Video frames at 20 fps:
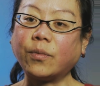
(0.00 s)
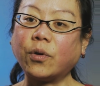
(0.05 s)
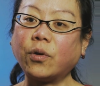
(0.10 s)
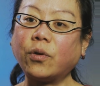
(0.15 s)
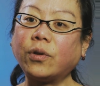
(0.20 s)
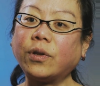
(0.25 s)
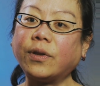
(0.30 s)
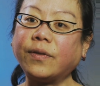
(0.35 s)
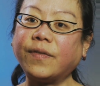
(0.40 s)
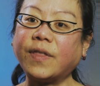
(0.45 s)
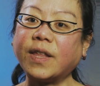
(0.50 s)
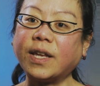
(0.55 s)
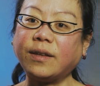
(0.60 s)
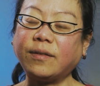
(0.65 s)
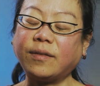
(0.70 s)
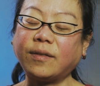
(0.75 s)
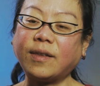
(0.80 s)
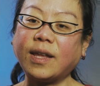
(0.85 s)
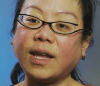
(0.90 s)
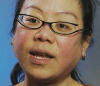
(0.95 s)
All of
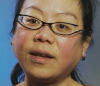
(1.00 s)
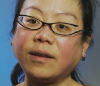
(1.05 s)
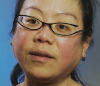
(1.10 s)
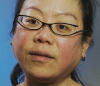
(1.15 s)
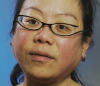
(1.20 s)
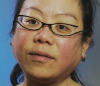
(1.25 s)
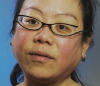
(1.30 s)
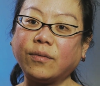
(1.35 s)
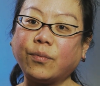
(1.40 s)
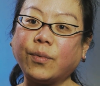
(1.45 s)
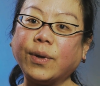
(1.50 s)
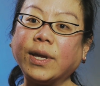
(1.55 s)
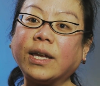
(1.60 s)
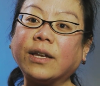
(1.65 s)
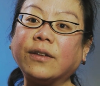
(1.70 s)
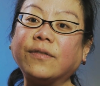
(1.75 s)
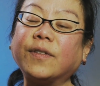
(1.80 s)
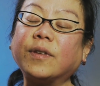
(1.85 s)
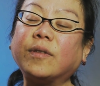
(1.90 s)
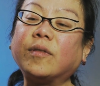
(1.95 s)
these things we
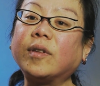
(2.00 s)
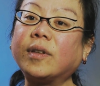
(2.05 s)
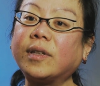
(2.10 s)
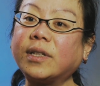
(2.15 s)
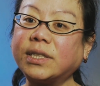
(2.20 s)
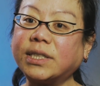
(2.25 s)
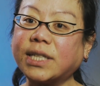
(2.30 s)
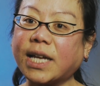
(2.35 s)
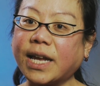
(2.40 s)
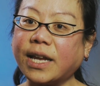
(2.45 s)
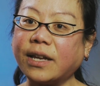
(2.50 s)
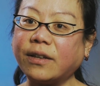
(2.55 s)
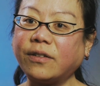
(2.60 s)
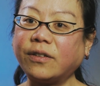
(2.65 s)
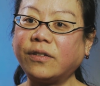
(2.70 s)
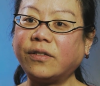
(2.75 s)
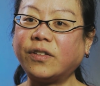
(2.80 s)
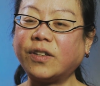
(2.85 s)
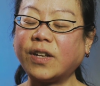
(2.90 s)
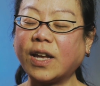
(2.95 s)
can facilitate
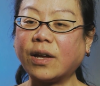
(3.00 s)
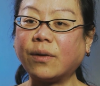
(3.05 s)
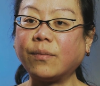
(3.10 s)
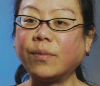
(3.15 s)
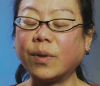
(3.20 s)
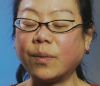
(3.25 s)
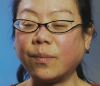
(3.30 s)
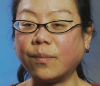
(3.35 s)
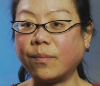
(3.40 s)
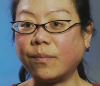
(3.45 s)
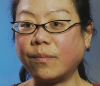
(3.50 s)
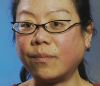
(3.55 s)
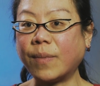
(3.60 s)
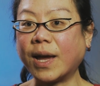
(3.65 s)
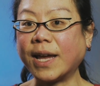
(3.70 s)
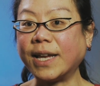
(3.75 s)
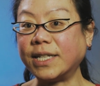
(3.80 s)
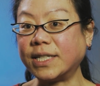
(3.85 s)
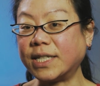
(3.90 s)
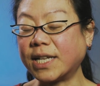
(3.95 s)
to help them
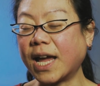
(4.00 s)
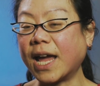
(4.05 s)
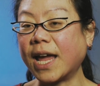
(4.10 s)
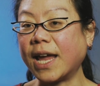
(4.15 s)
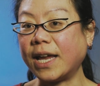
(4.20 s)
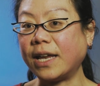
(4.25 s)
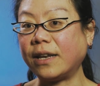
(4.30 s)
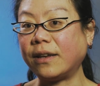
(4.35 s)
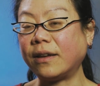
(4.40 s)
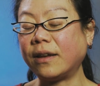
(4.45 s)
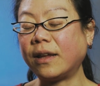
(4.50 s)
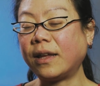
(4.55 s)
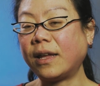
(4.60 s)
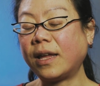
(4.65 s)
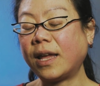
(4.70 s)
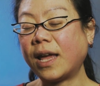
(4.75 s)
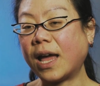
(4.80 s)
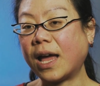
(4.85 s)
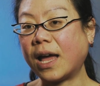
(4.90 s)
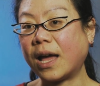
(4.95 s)
maintain
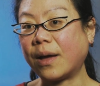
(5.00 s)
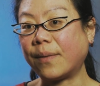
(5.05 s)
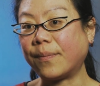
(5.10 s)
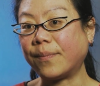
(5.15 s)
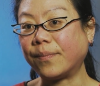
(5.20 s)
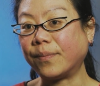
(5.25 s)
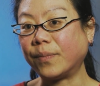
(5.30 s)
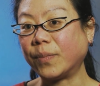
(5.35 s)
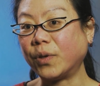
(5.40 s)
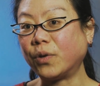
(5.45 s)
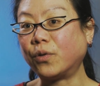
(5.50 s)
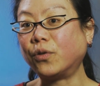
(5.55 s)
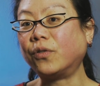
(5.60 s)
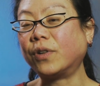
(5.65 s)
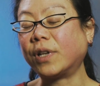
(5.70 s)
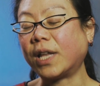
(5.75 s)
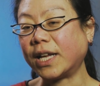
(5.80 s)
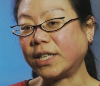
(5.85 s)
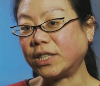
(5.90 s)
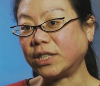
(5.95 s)
good
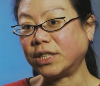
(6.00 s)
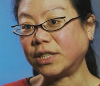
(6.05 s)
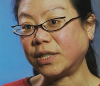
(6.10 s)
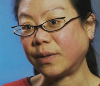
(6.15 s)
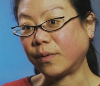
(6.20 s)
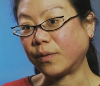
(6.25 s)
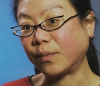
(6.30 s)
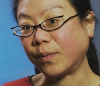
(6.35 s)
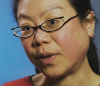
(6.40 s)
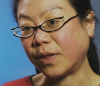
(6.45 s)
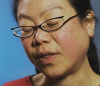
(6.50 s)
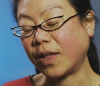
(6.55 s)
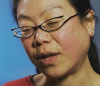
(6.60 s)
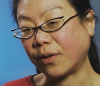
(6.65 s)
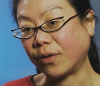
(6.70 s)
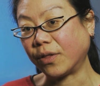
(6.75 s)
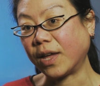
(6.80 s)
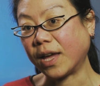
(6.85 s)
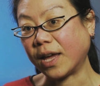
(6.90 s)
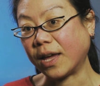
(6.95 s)
relationships with
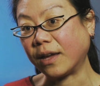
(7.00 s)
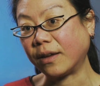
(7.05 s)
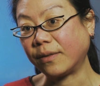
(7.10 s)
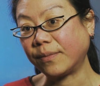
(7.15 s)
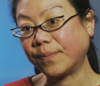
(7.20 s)
healthcare.